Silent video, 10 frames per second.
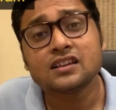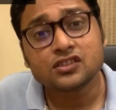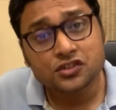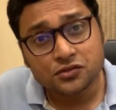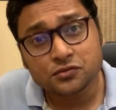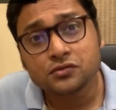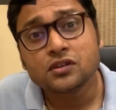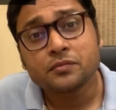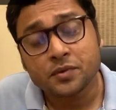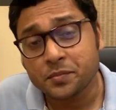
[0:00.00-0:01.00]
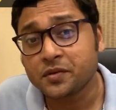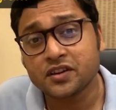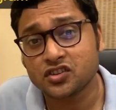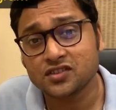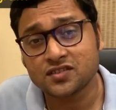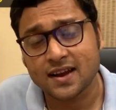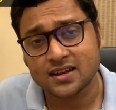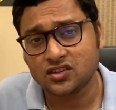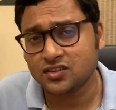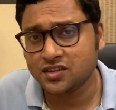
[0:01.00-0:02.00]
to preparation
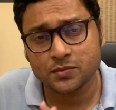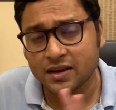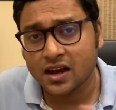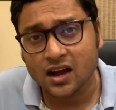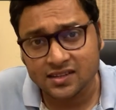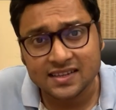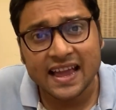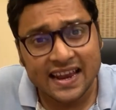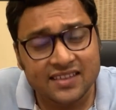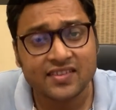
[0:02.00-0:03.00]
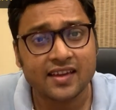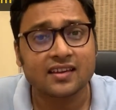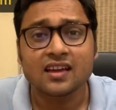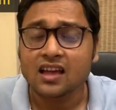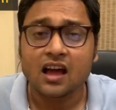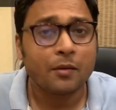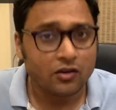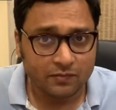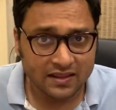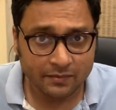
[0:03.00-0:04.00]
strategies. You can ask anything
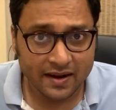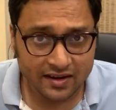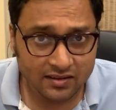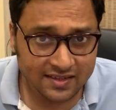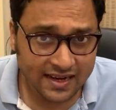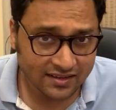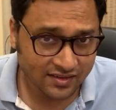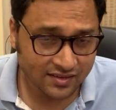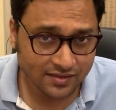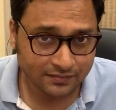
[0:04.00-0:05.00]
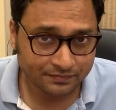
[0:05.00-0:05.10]
about mathematical sciences.